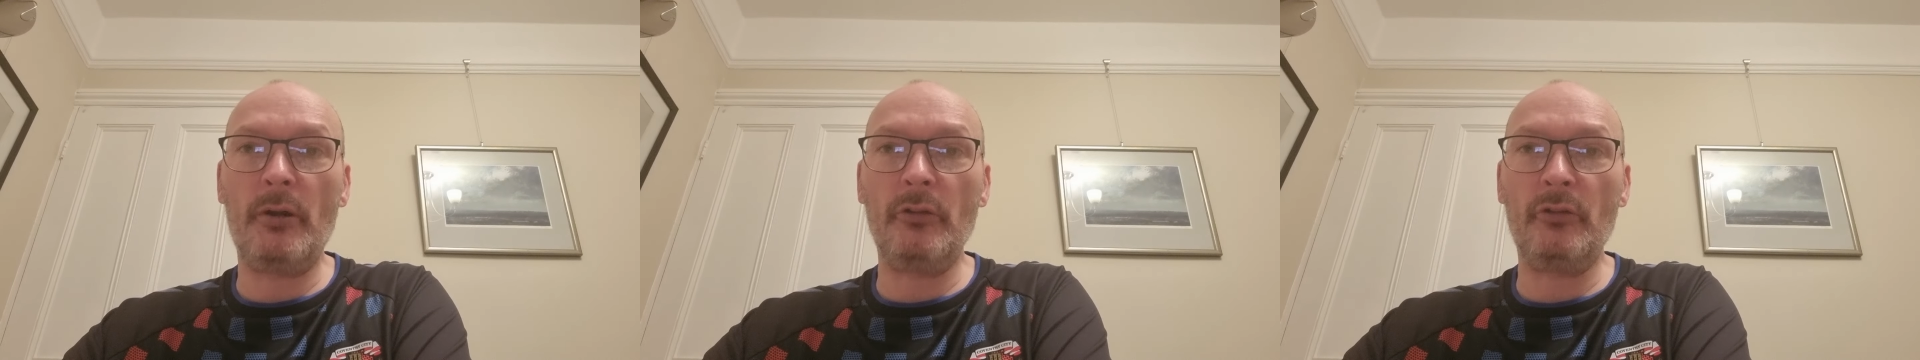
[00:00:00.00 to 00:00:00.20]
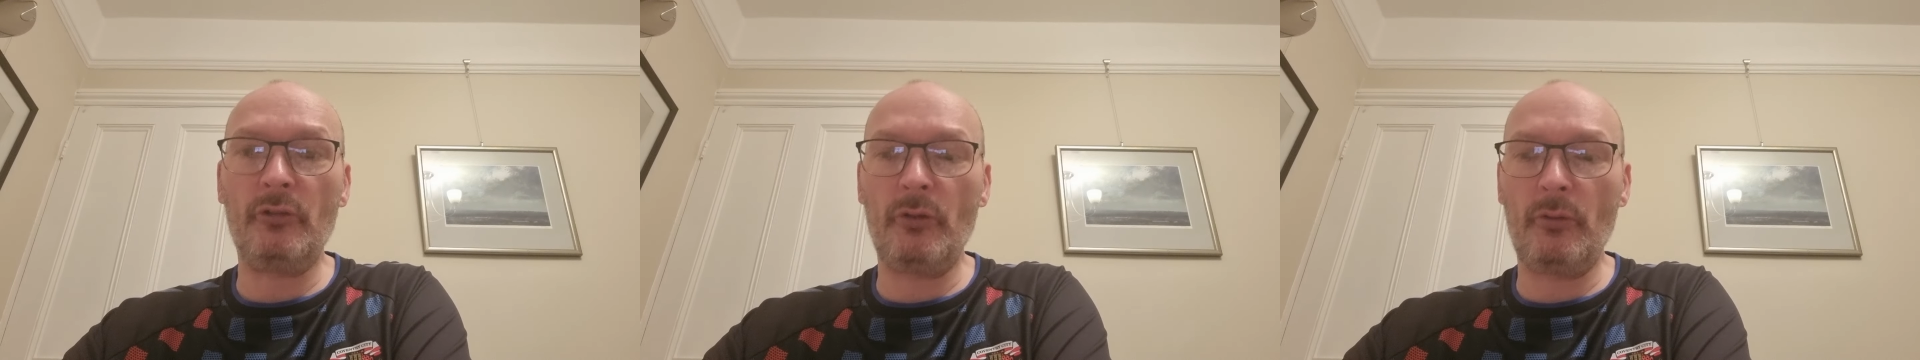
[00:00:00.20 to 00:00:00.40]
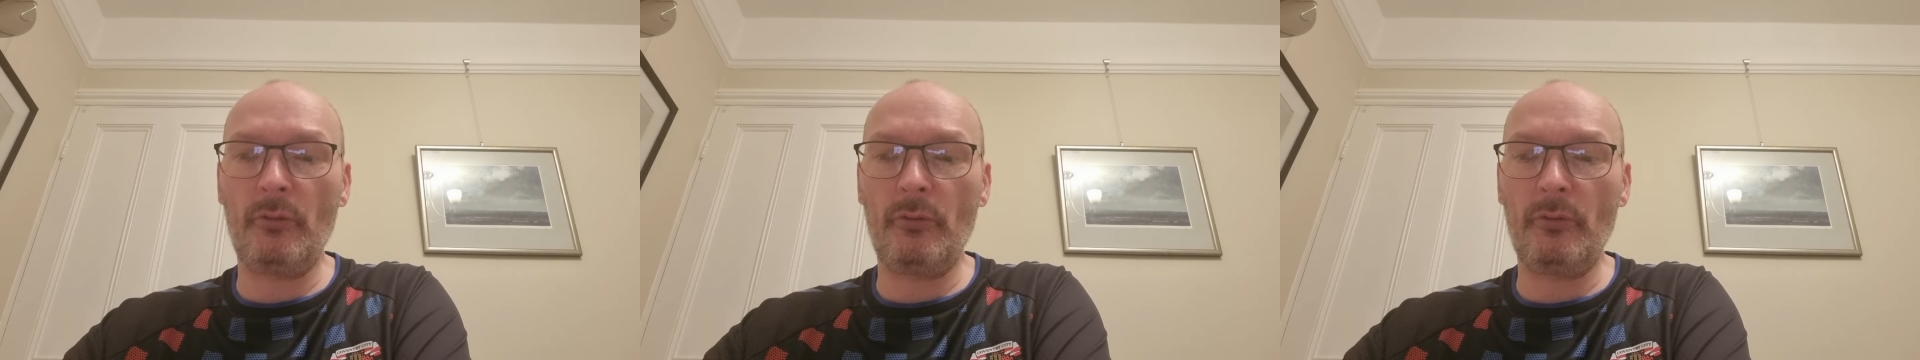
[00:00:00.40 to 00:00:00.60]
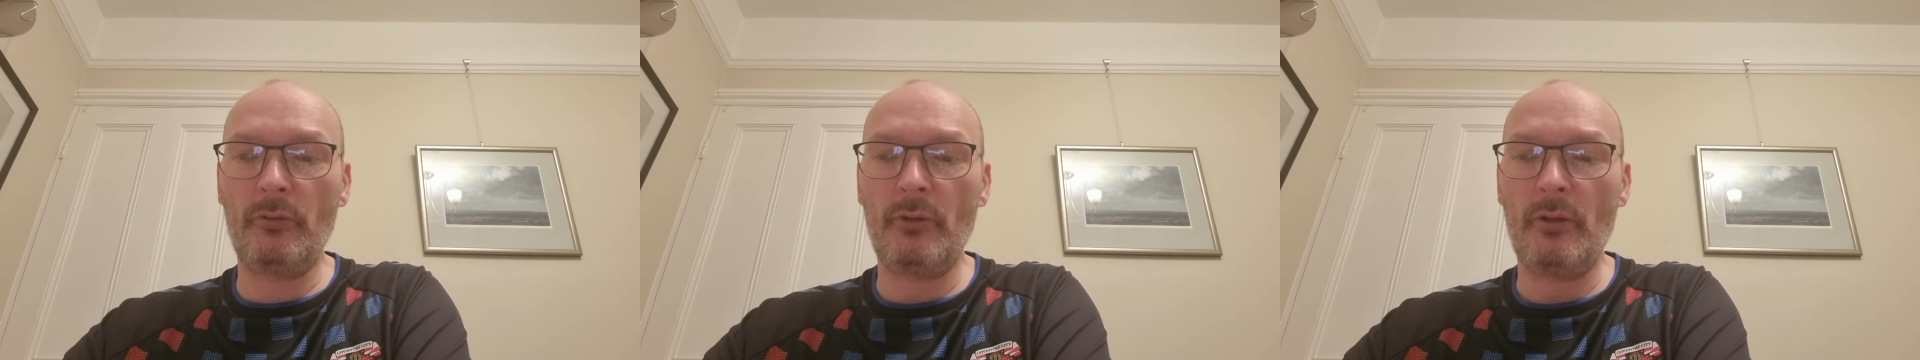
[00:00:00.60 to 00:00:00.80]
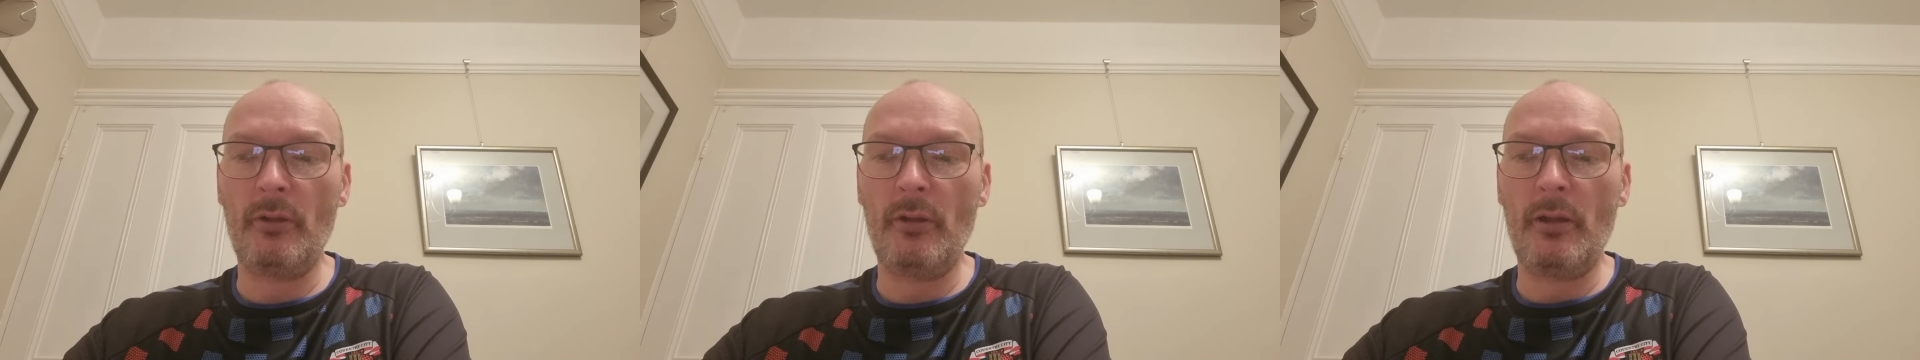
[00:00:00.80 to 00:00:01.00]
Shoes,
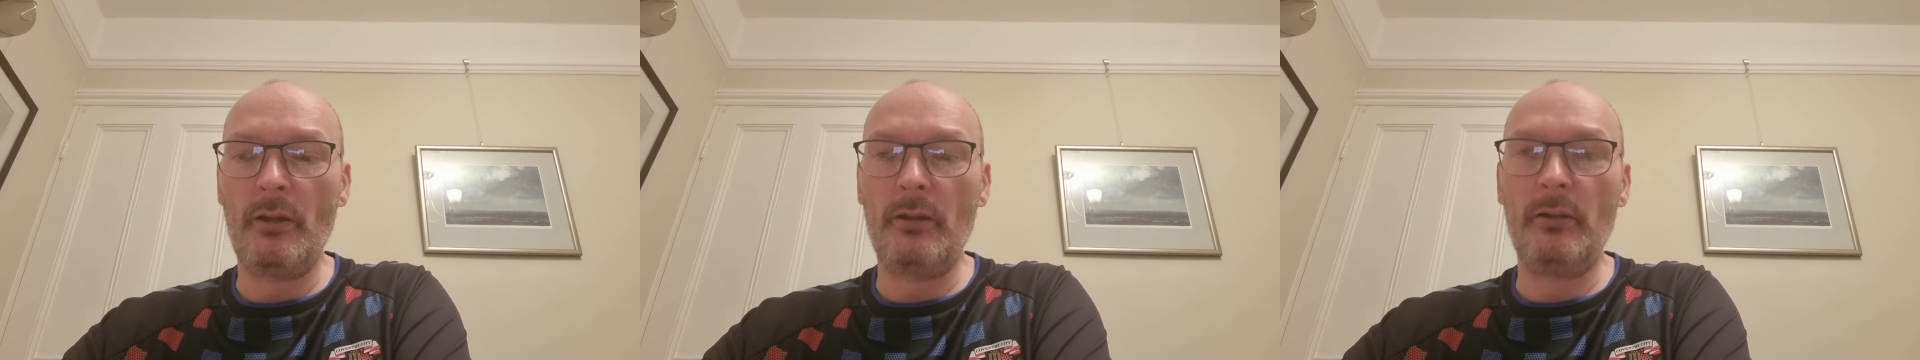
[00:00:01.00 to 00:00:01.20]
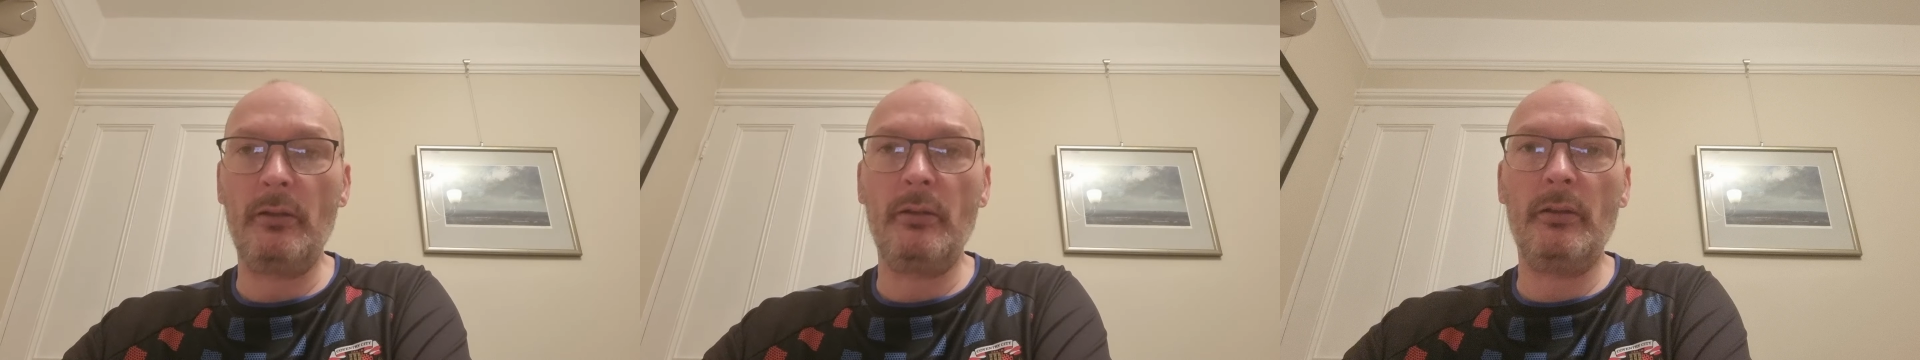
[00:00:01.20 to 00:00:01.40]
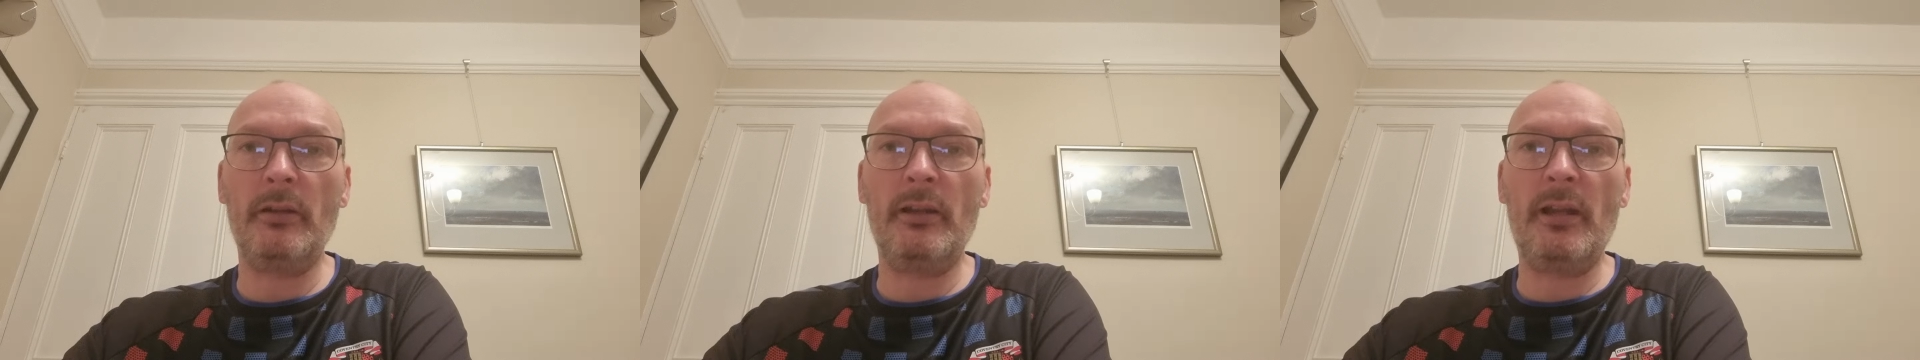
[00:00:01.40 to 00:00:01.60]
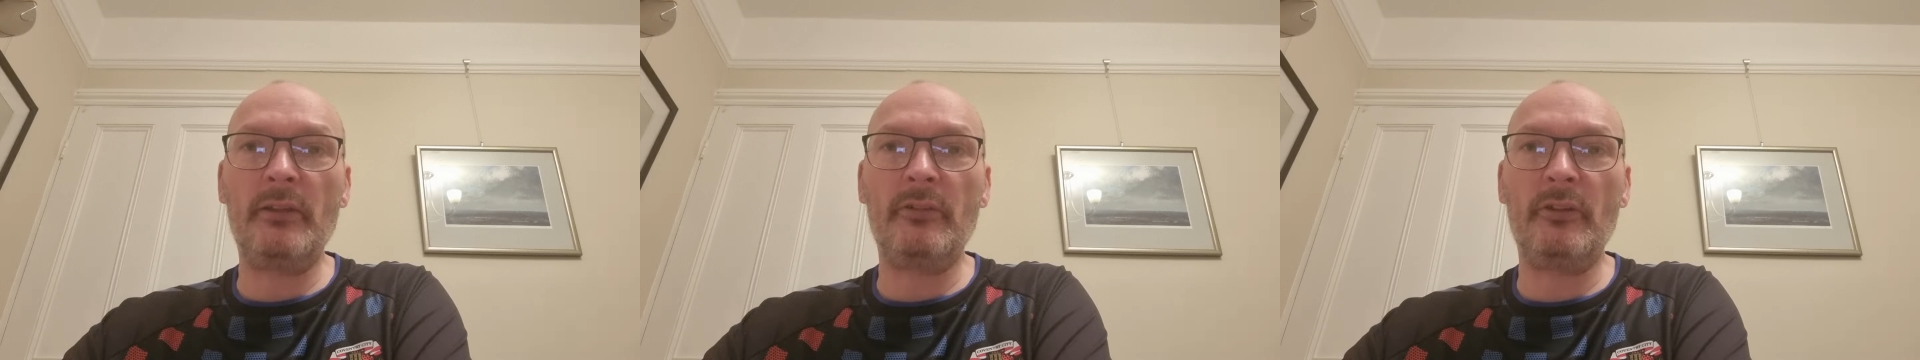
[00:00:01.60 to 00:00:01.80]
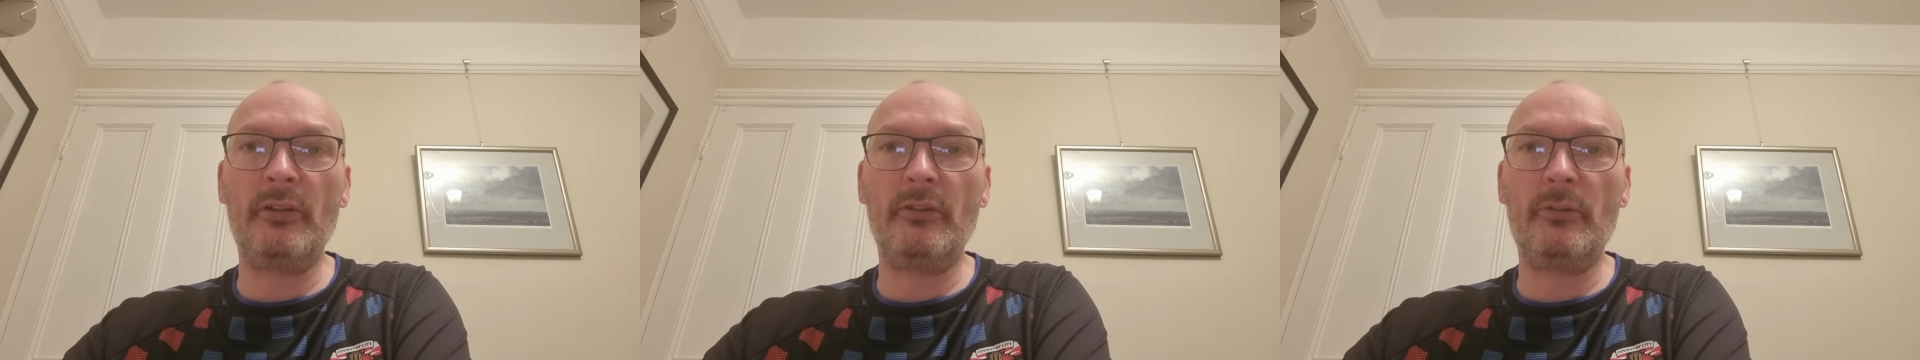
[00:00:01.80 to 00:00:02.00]

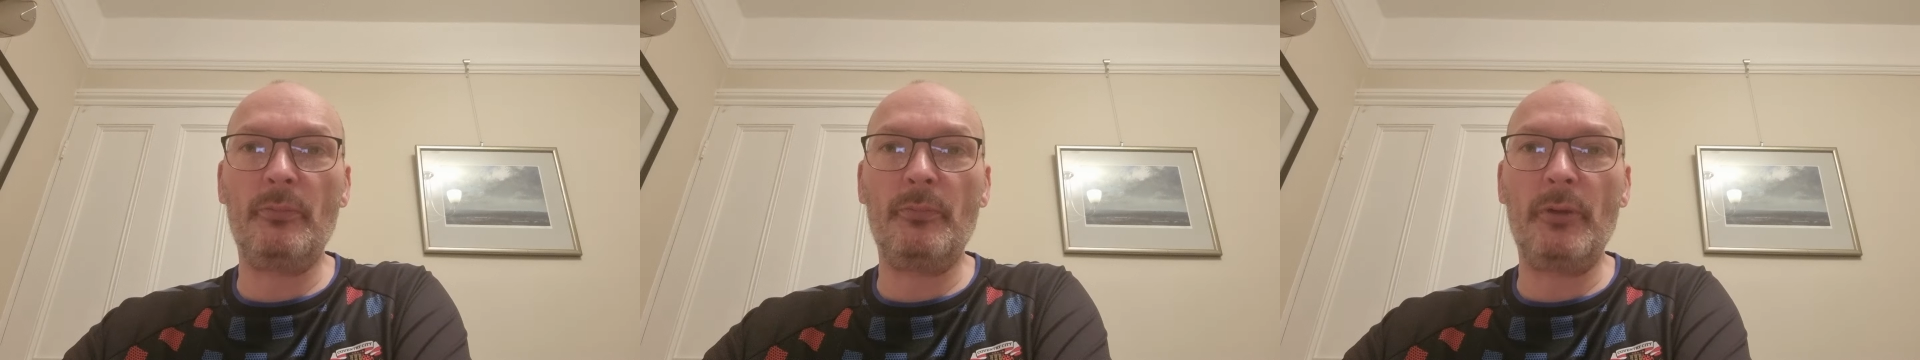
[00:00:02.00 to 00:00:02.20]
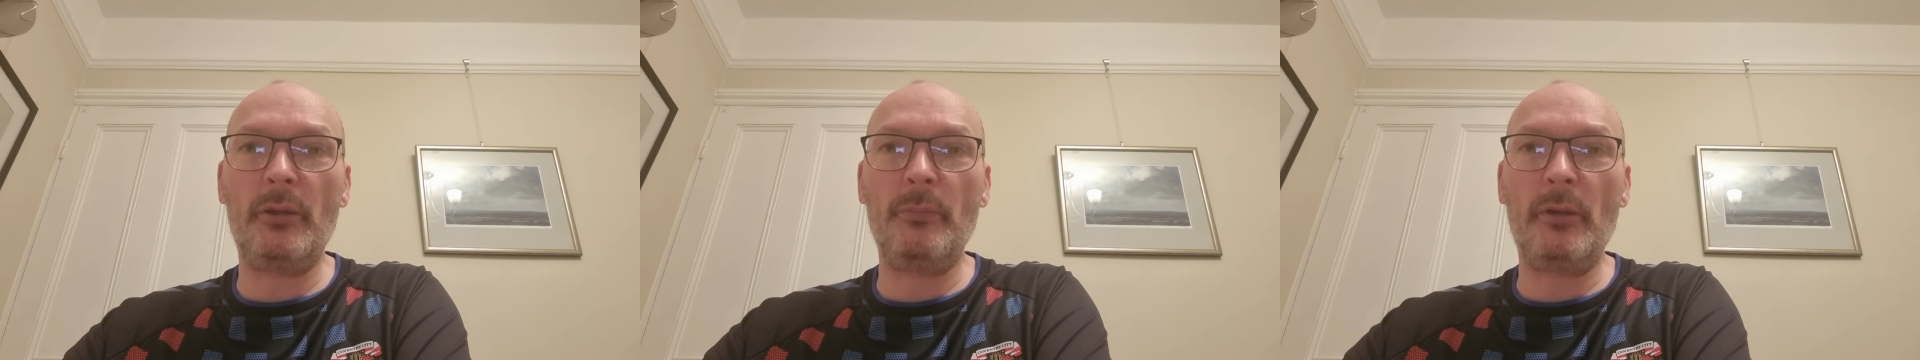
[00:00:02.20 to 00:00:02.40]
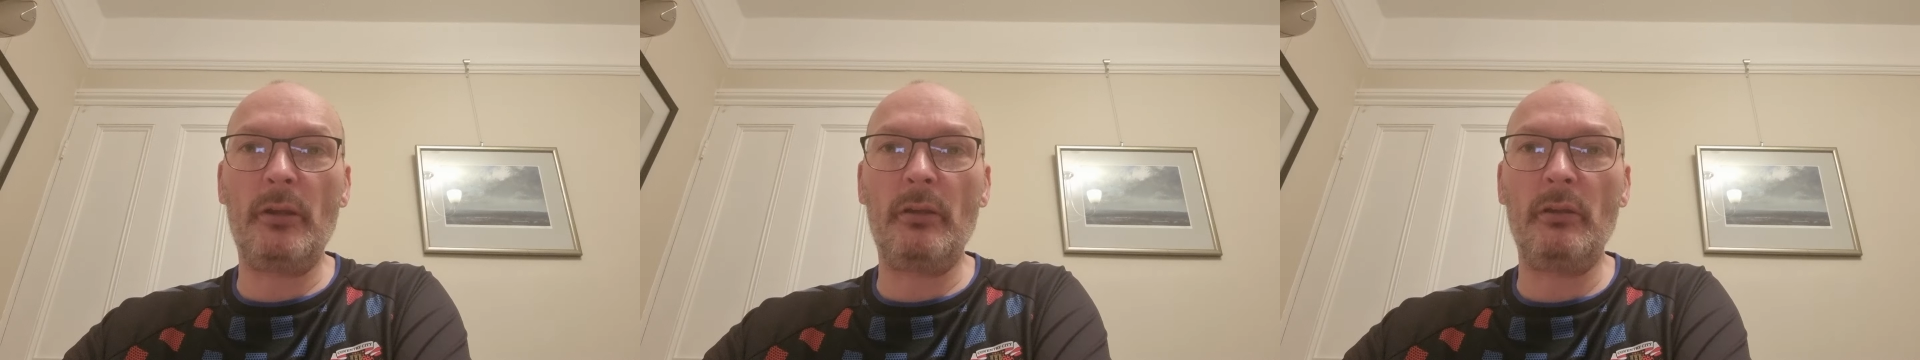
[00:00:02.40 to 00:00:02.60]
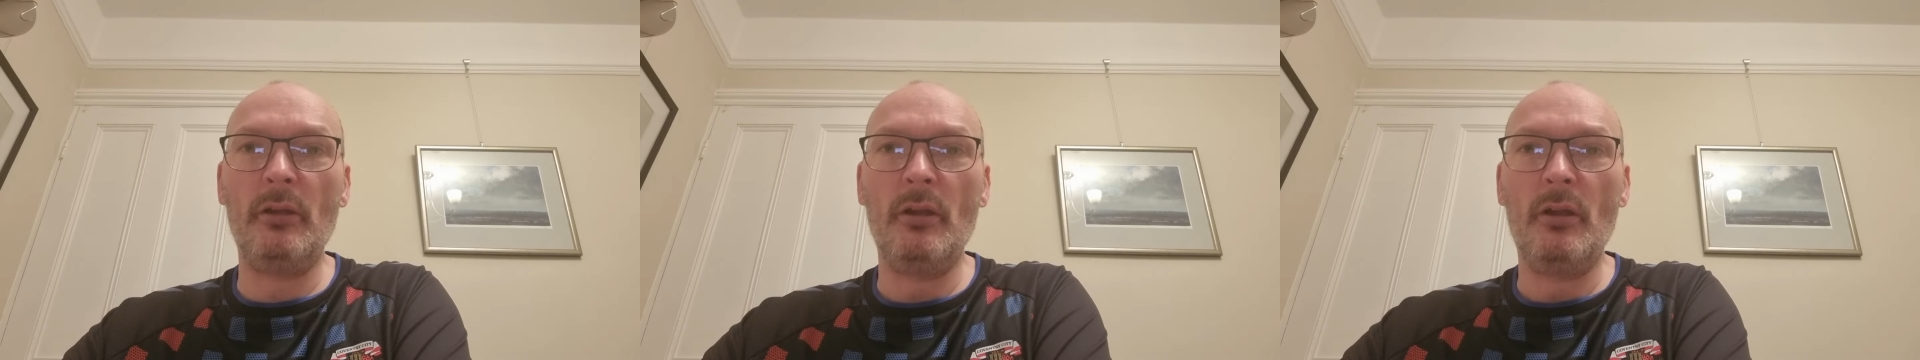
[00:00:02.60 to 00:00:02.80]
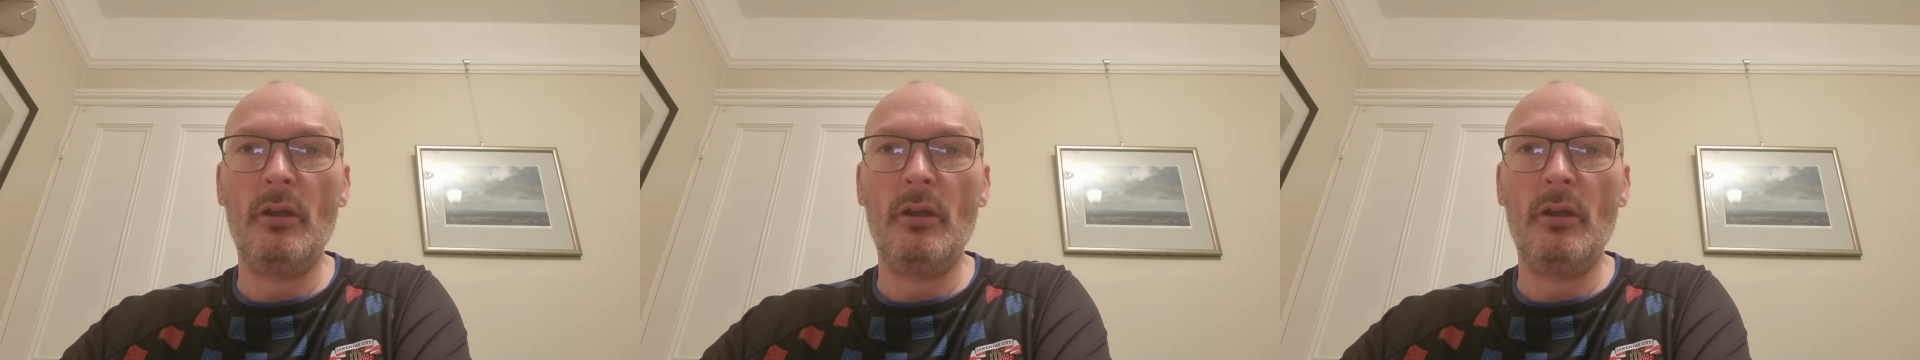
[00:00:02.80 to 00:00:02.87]
Let It Be Me.